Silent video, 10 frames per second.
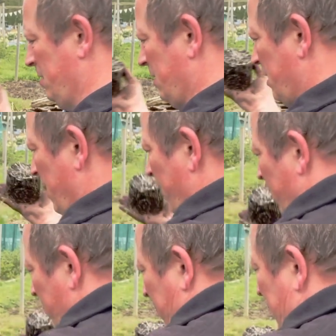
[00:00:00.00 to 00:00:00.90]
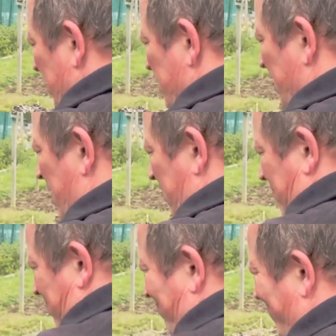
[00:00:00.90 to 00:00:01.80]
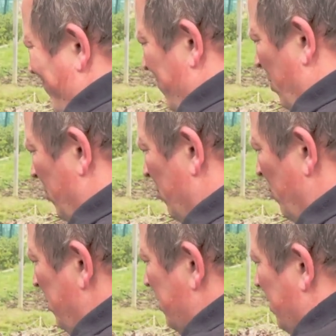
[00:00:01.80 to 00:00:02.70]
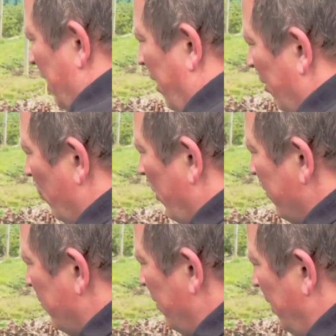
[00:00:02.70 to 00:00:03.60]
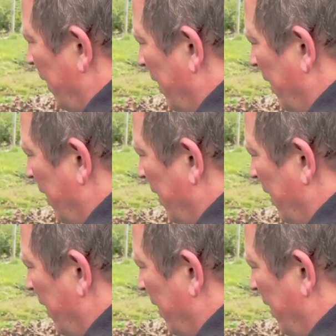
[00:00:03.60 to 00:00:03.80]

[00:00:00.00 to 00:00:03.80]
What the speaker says: They're been sat on the windowsill at home waiting for the